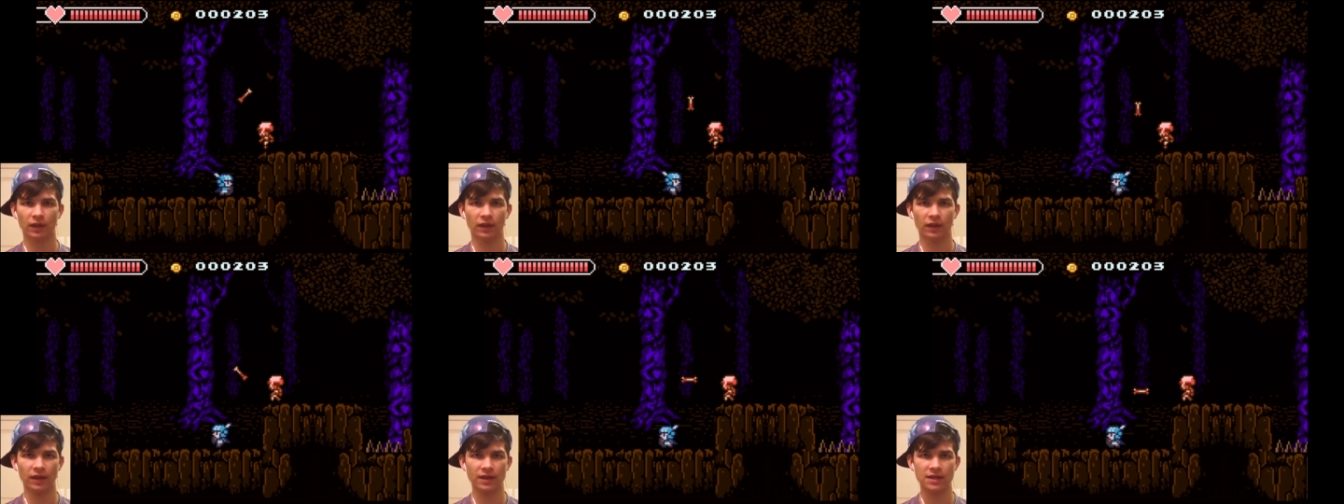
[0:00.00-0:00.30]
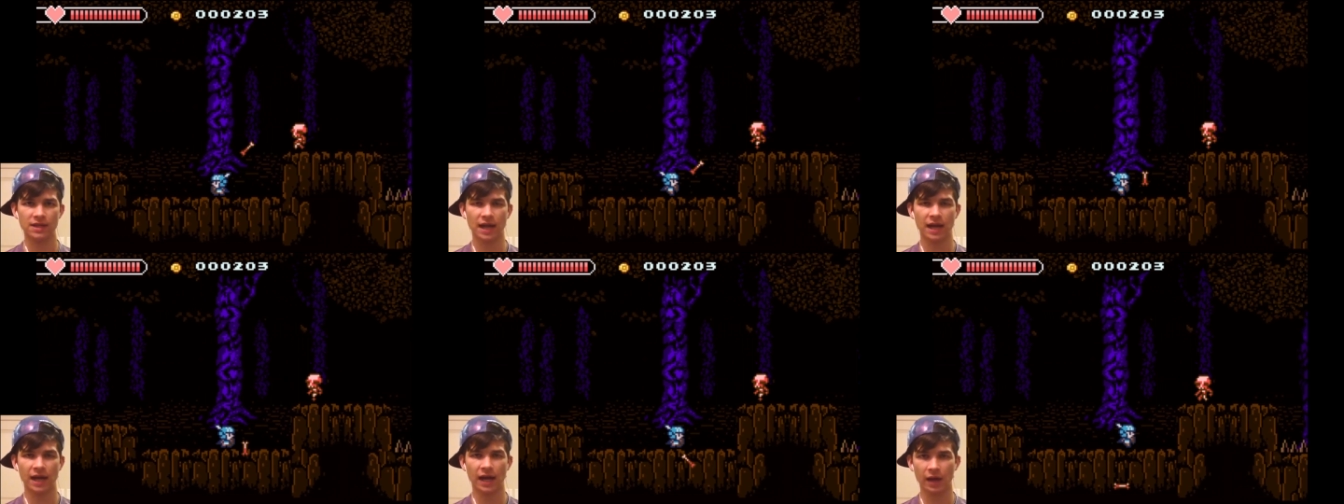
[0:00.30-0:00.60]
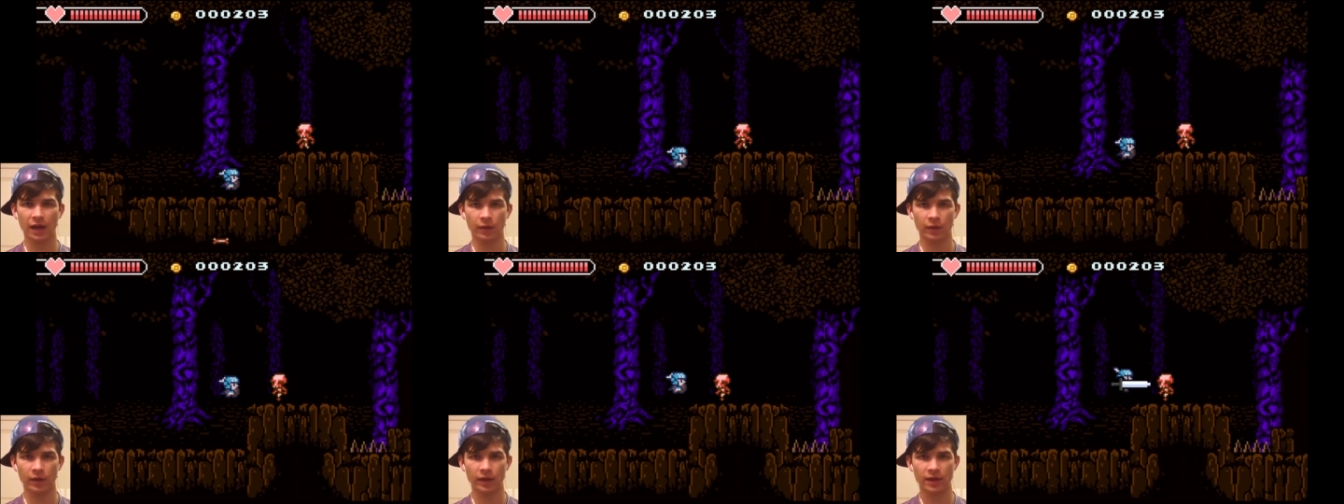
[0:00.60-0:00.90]
They
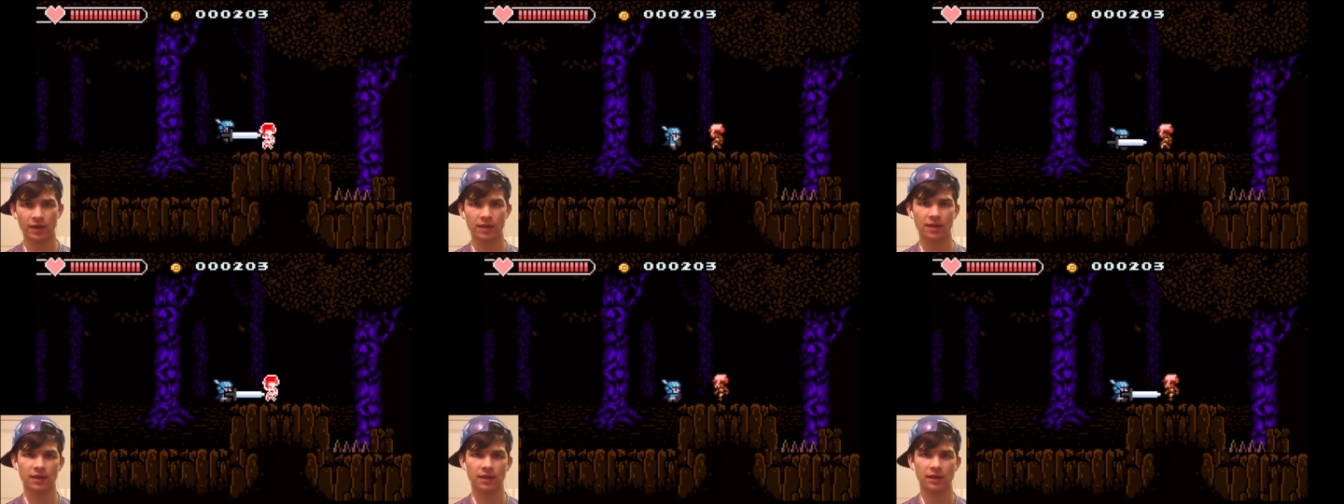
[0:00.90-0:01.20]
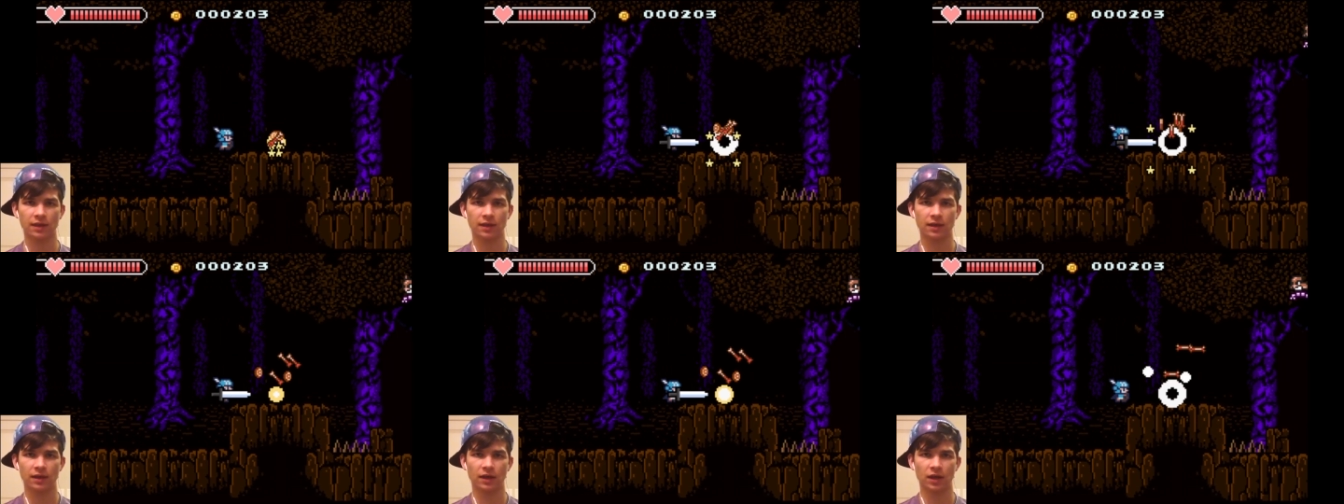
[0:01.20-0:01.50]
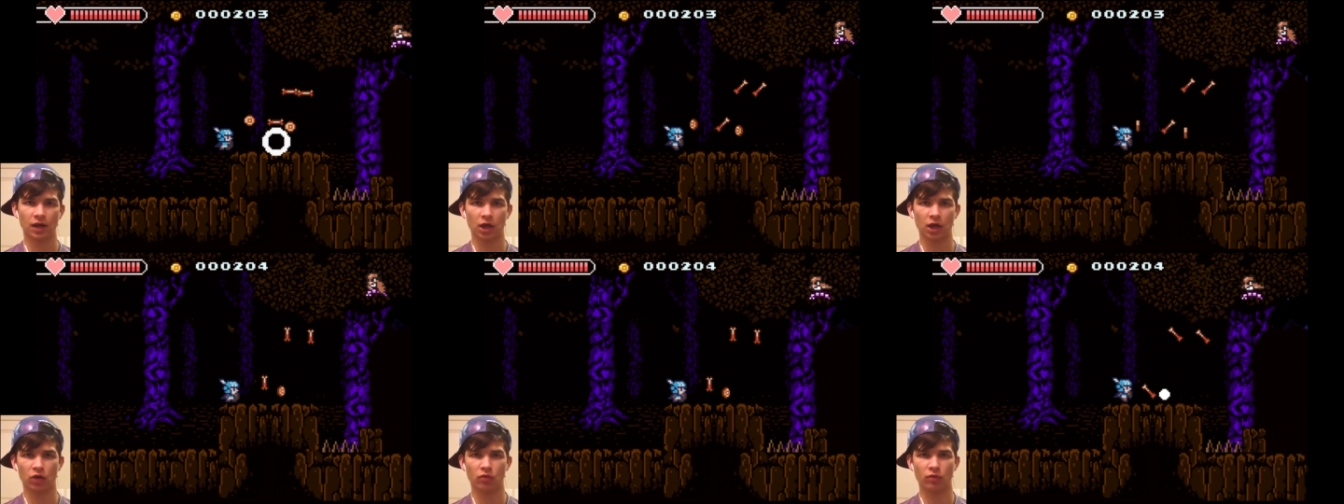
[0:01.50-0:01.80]
die with
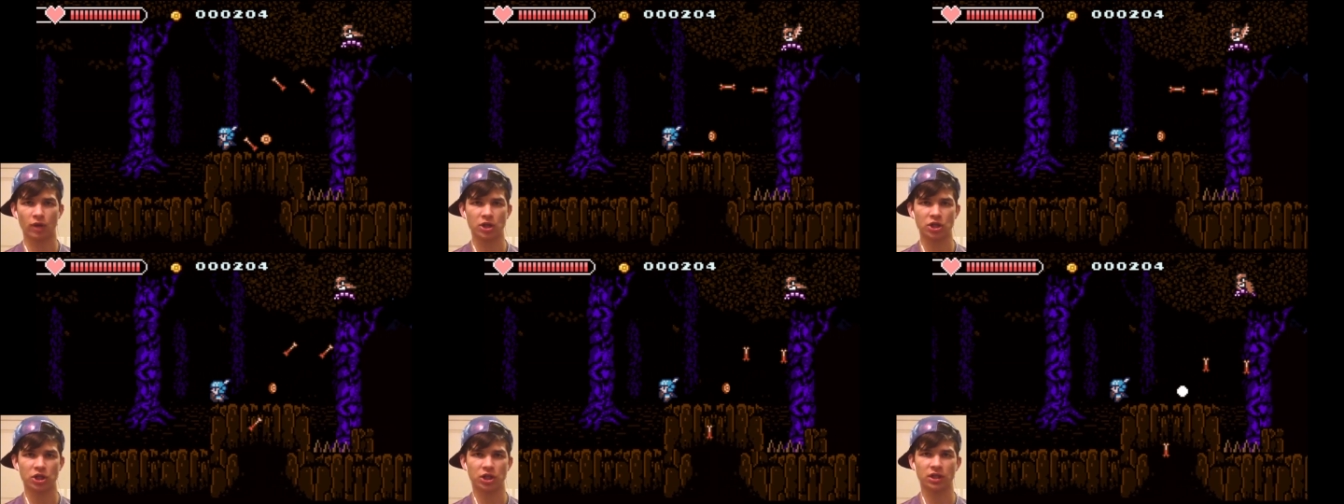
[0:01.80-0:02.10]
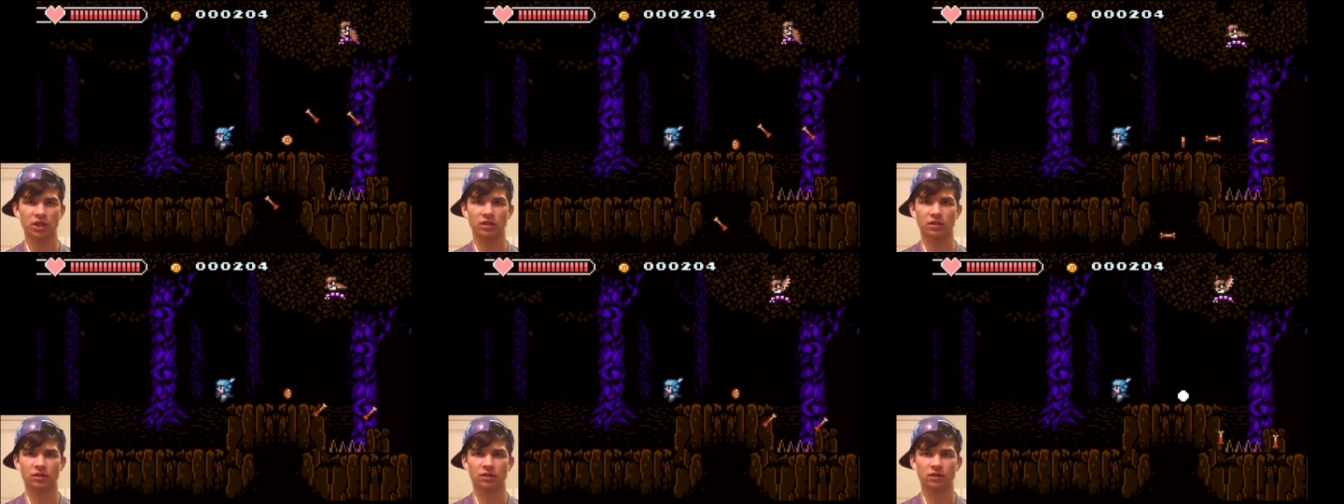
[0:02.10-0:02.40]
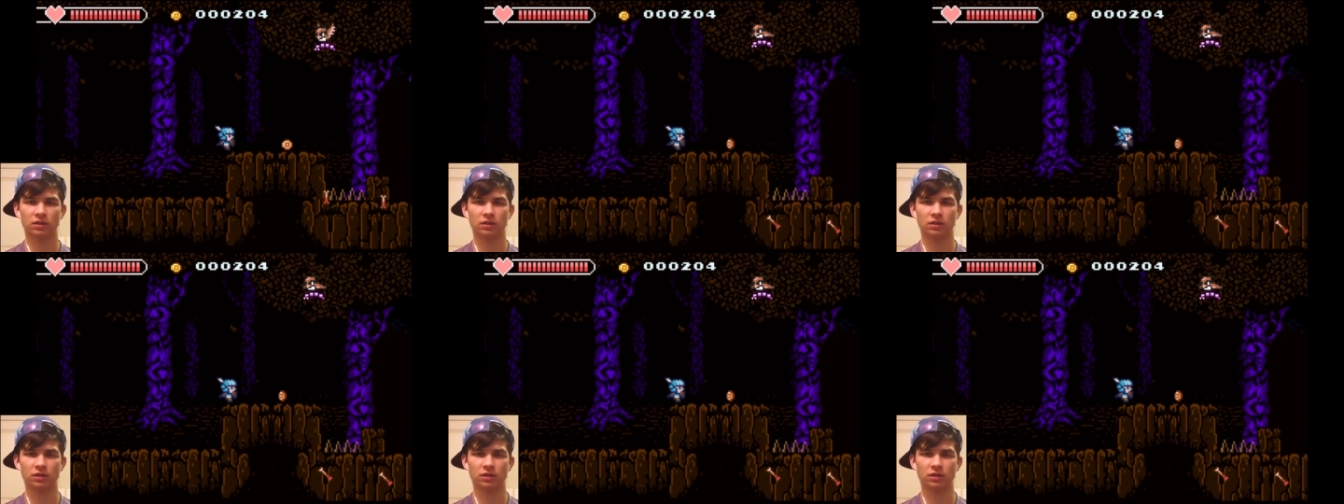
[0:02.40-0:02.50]
aggression